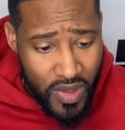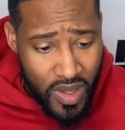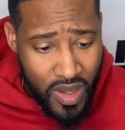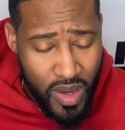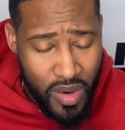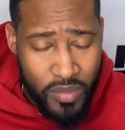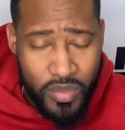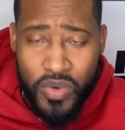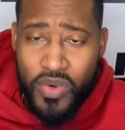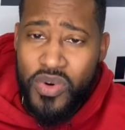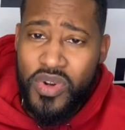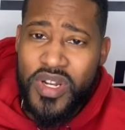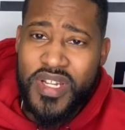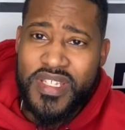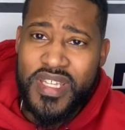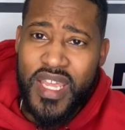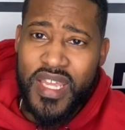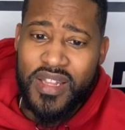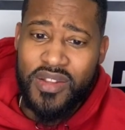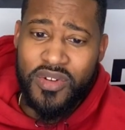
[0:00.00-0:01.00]
Um, but we're going to
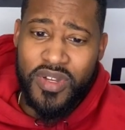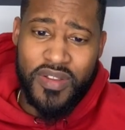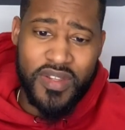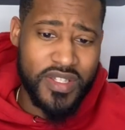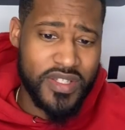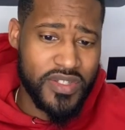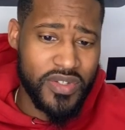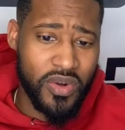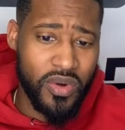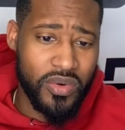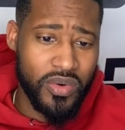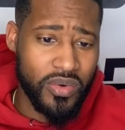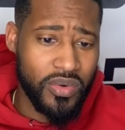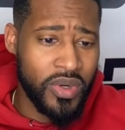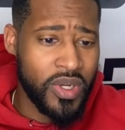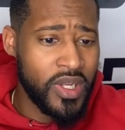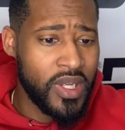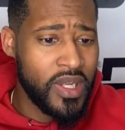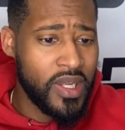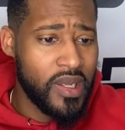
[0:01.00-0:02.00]
take a look at this total.
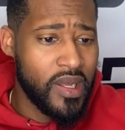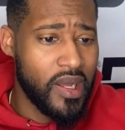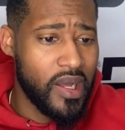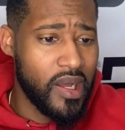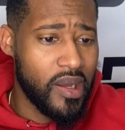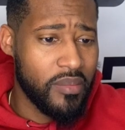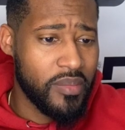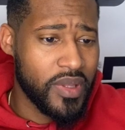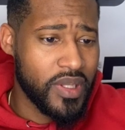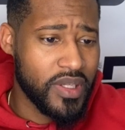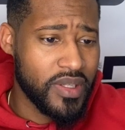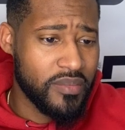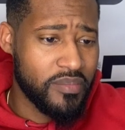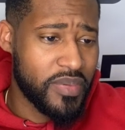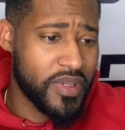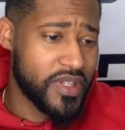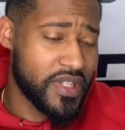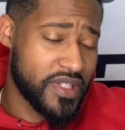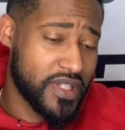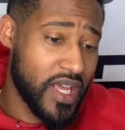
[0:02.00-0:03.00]
Um, the
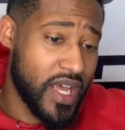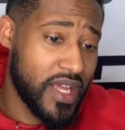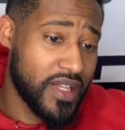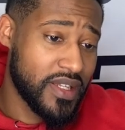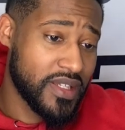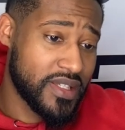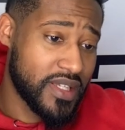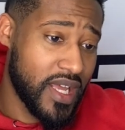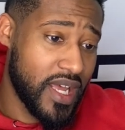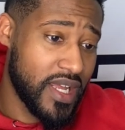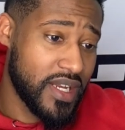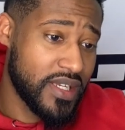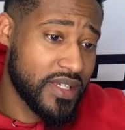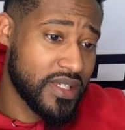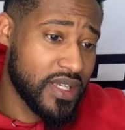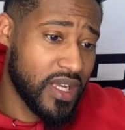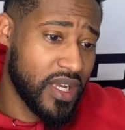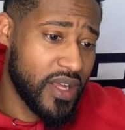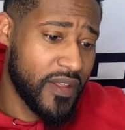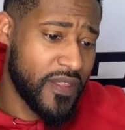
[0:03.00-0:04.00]
but the side the side is
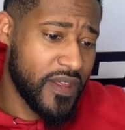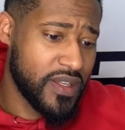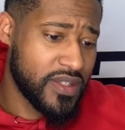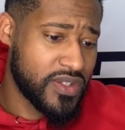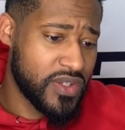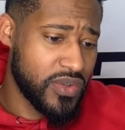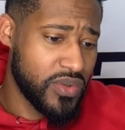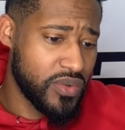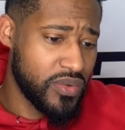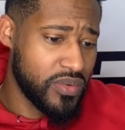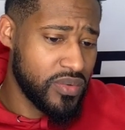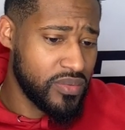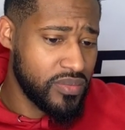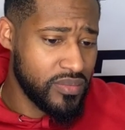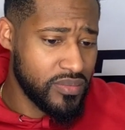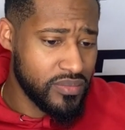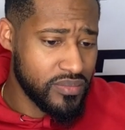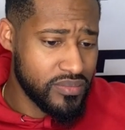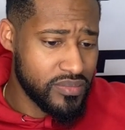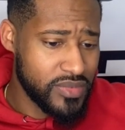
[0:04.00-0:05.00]
uh, I think two
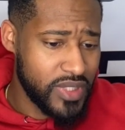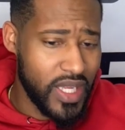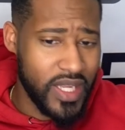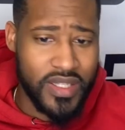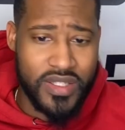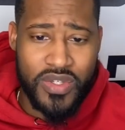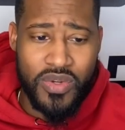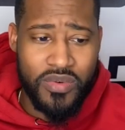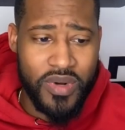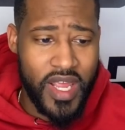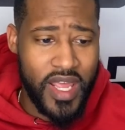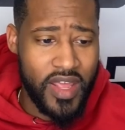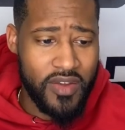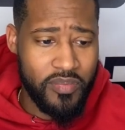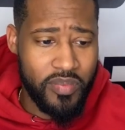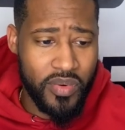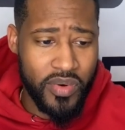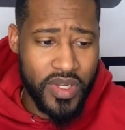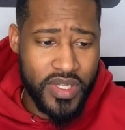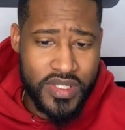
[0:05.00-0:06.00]
yeah, two and a half
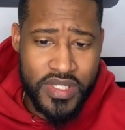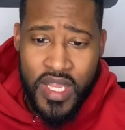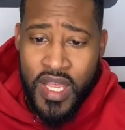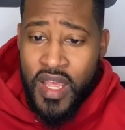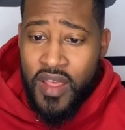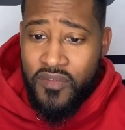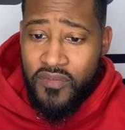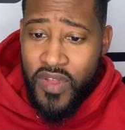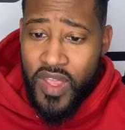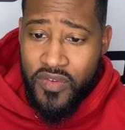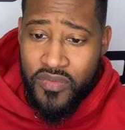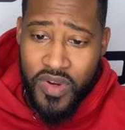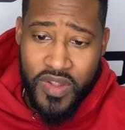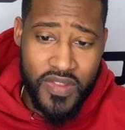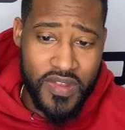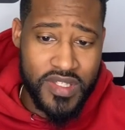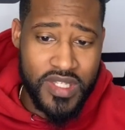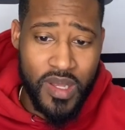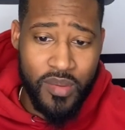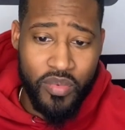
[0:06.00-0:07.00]
points favoring
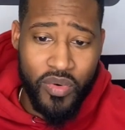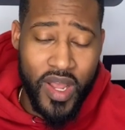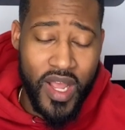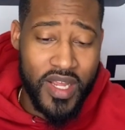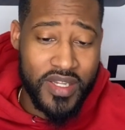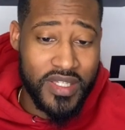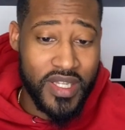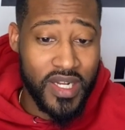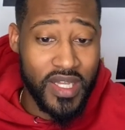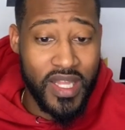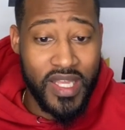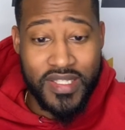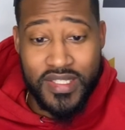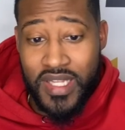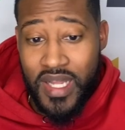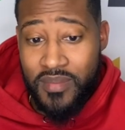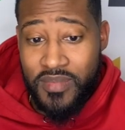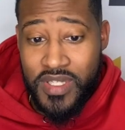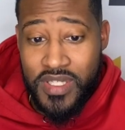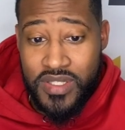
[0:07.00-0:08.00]
the Temple Owls. Now, the last
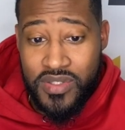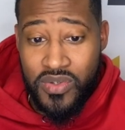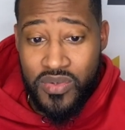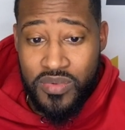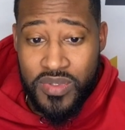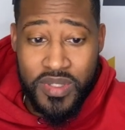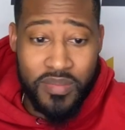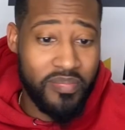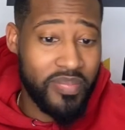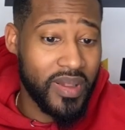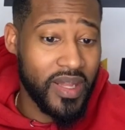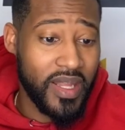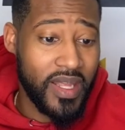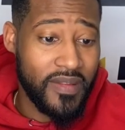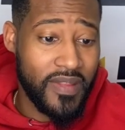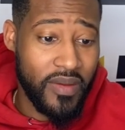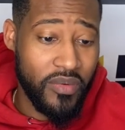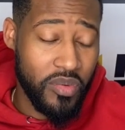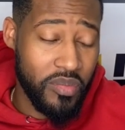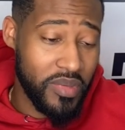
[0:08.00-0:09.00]
time these two played,
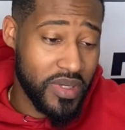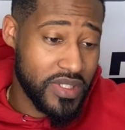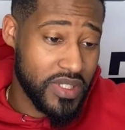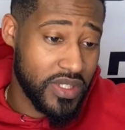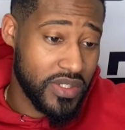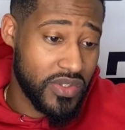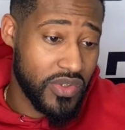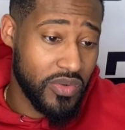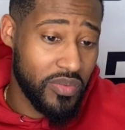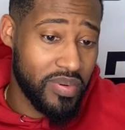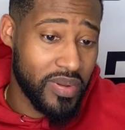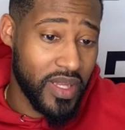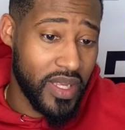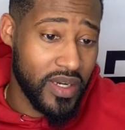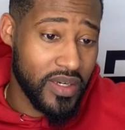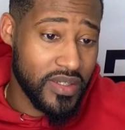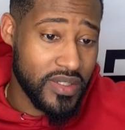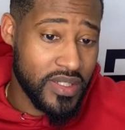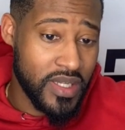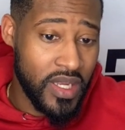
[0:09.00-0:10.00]
they were missing two
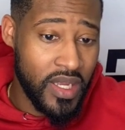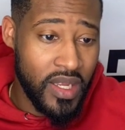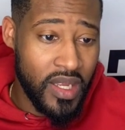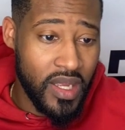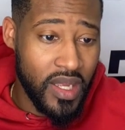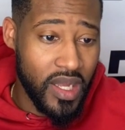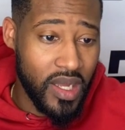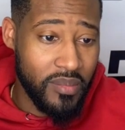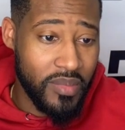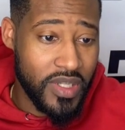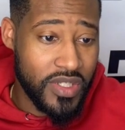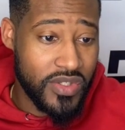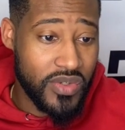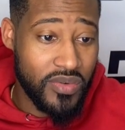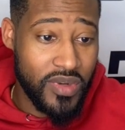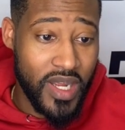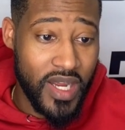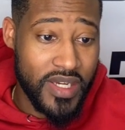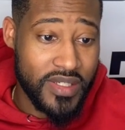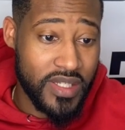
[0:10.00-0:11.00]
players um, and two
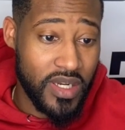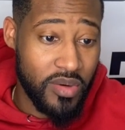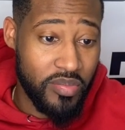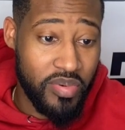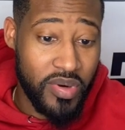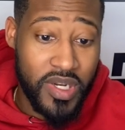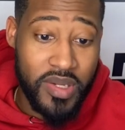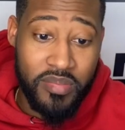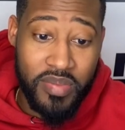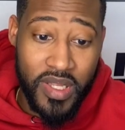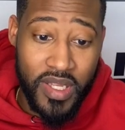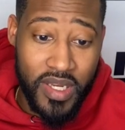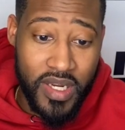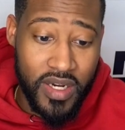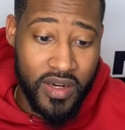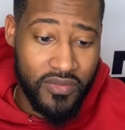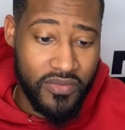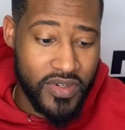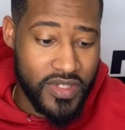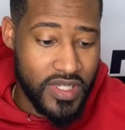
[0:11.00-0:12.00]
guys that are pretty big
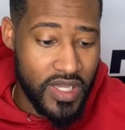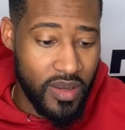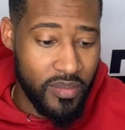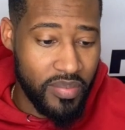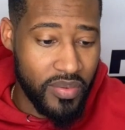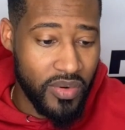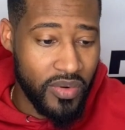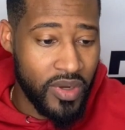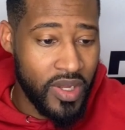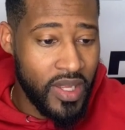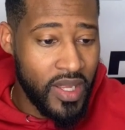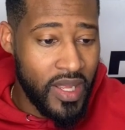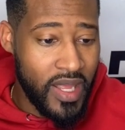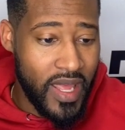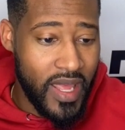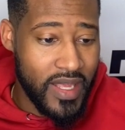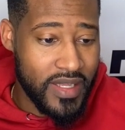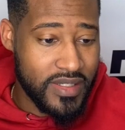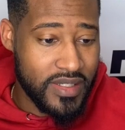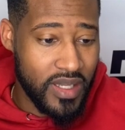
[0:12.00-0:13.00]
here for Temple,
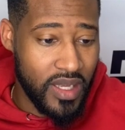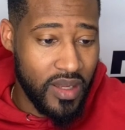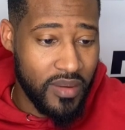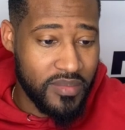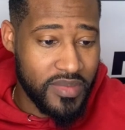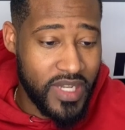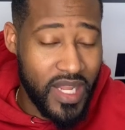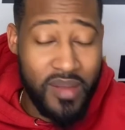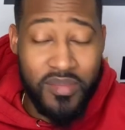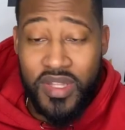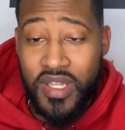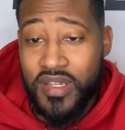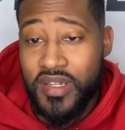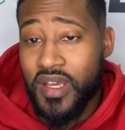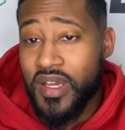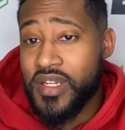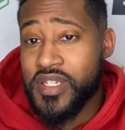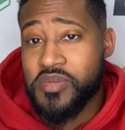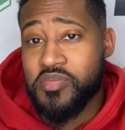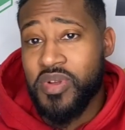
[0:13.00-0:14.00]
as um, Damian
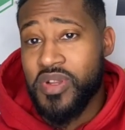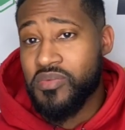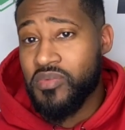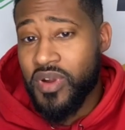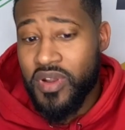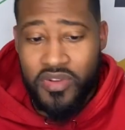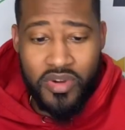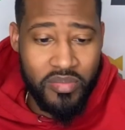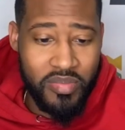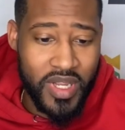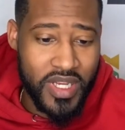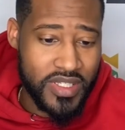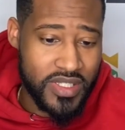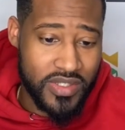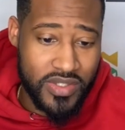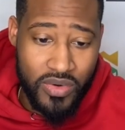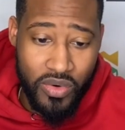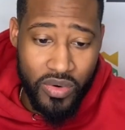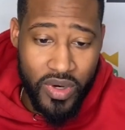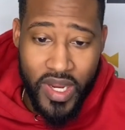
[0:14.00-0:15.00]
Dunn's been one of their best
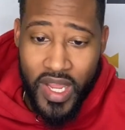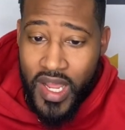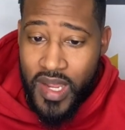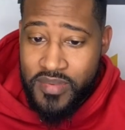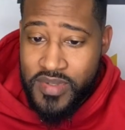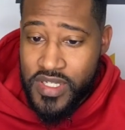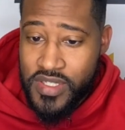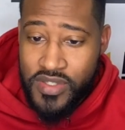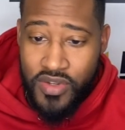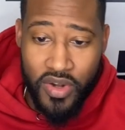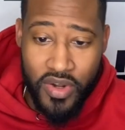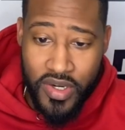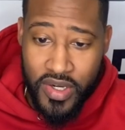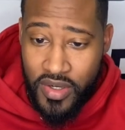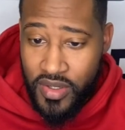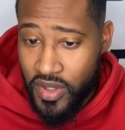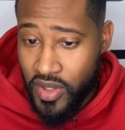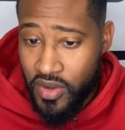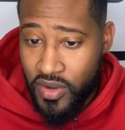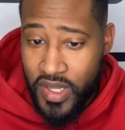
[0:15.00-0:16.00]
scoring options all year
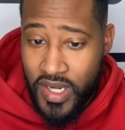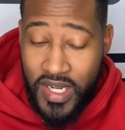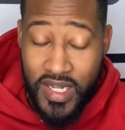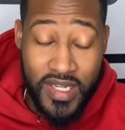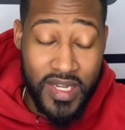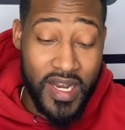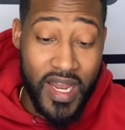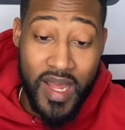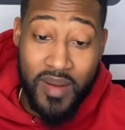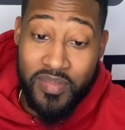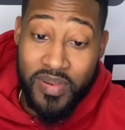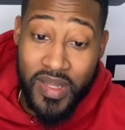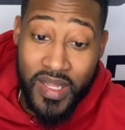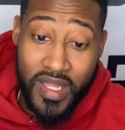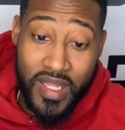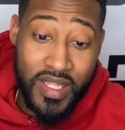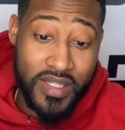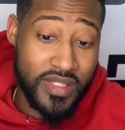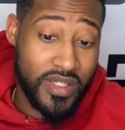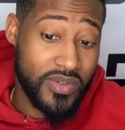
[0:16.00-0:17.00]
long, and he did not play
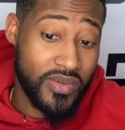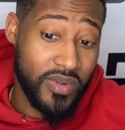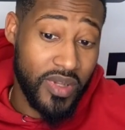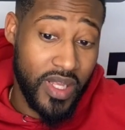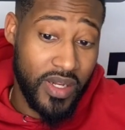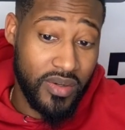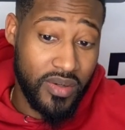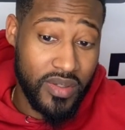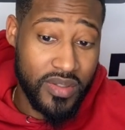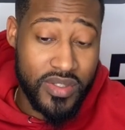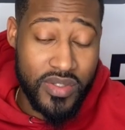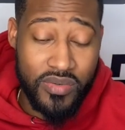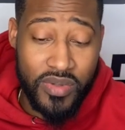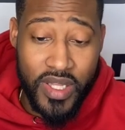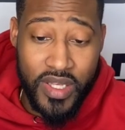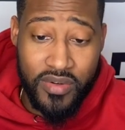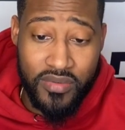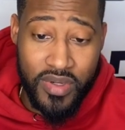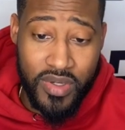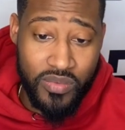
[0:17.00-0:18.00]
against the Tulane,
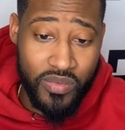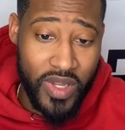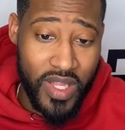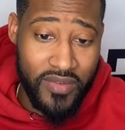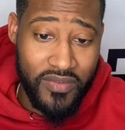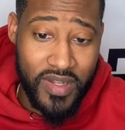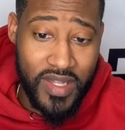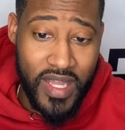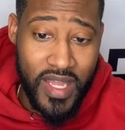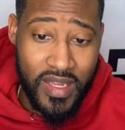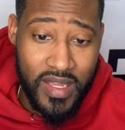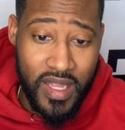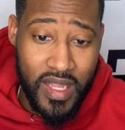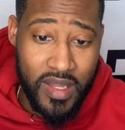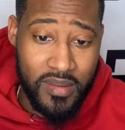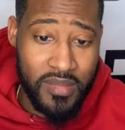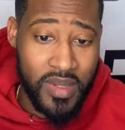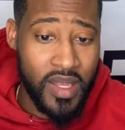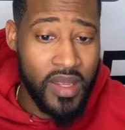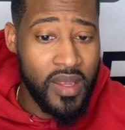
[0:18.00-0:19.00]
Tulane Green Wave in that
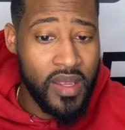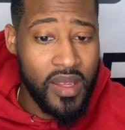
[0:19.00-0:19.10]
game.